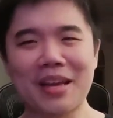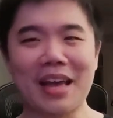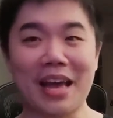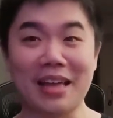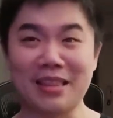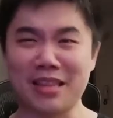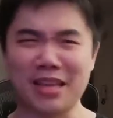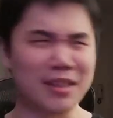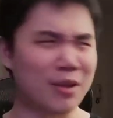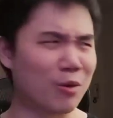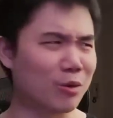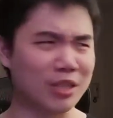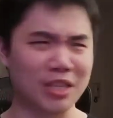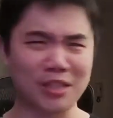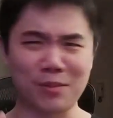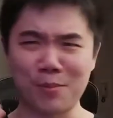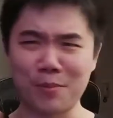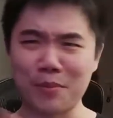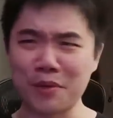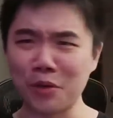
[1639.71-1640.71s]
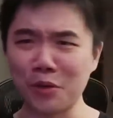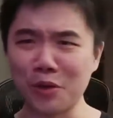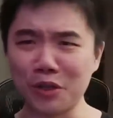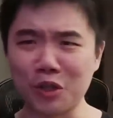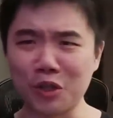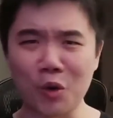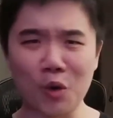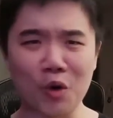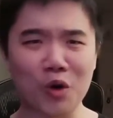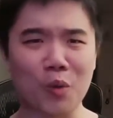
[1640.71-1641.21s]
and then there was this mule
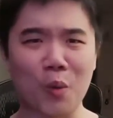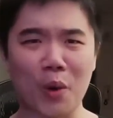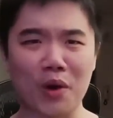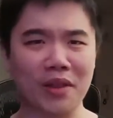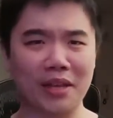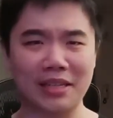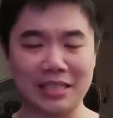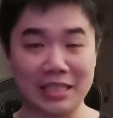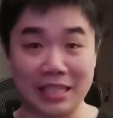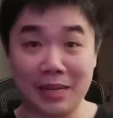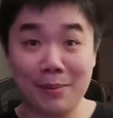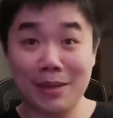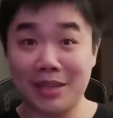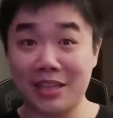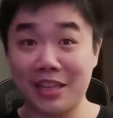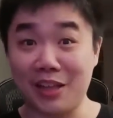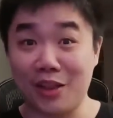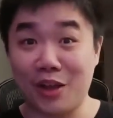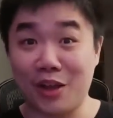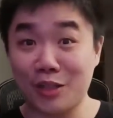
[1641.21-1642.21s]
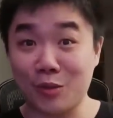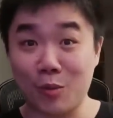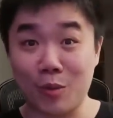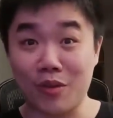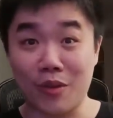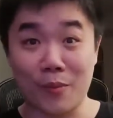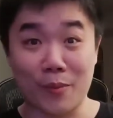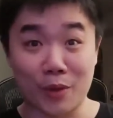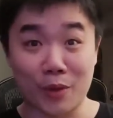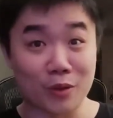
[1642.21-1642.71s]
tour where they seemingly lost one of
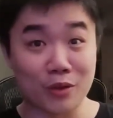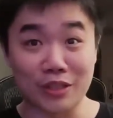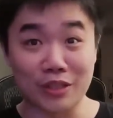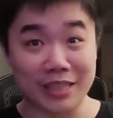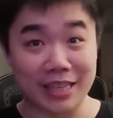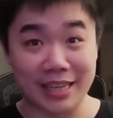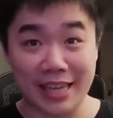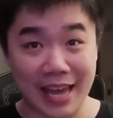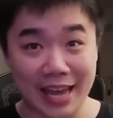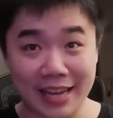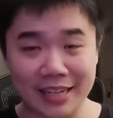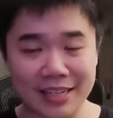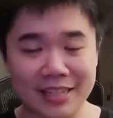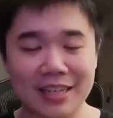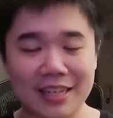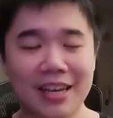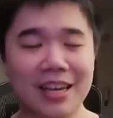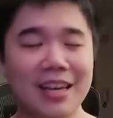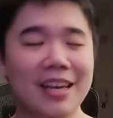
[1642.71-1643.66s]
the mules to the canyon.